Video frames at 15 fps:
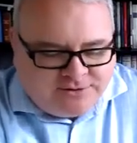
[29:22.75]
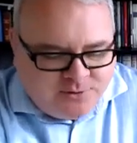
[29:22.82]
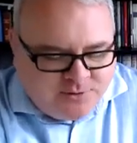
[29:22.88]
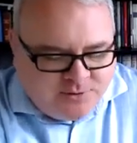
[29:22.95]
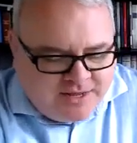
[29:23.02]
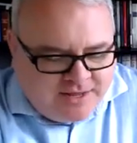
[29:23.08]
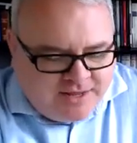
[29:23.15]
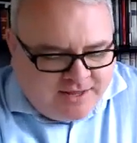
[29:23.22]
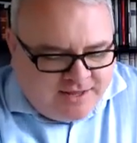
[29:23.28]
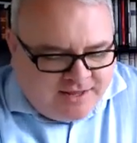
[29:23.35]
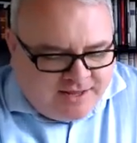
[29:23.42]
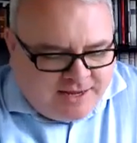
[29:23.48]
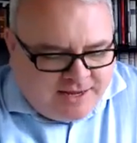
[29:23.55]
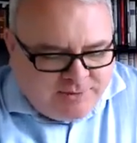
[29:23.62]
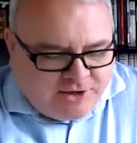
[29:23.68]
So
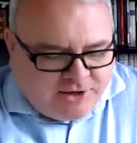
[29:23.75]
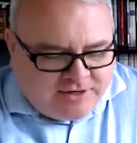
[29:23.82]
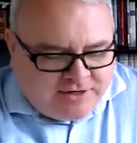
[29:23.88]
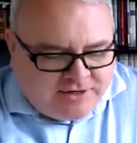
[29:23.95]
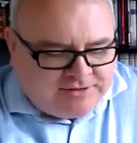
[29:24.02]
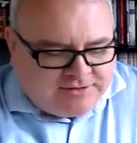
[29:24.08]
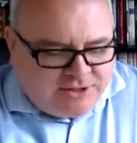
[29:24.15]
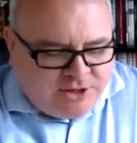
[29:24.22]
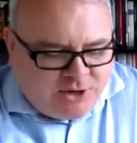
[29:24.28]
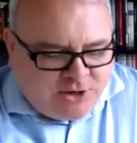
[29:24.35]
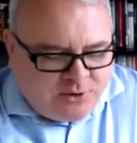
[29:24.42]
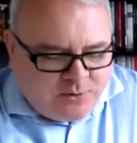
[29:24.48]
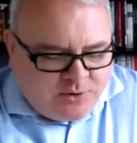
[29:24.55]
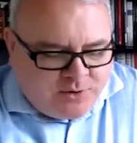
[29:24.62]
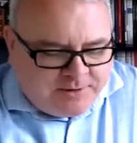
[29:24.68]
I'm curious to
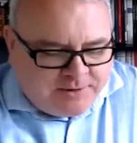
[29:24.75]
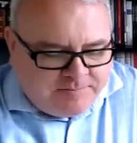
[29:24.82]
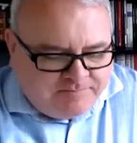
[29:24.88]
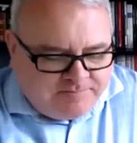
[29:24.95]
know,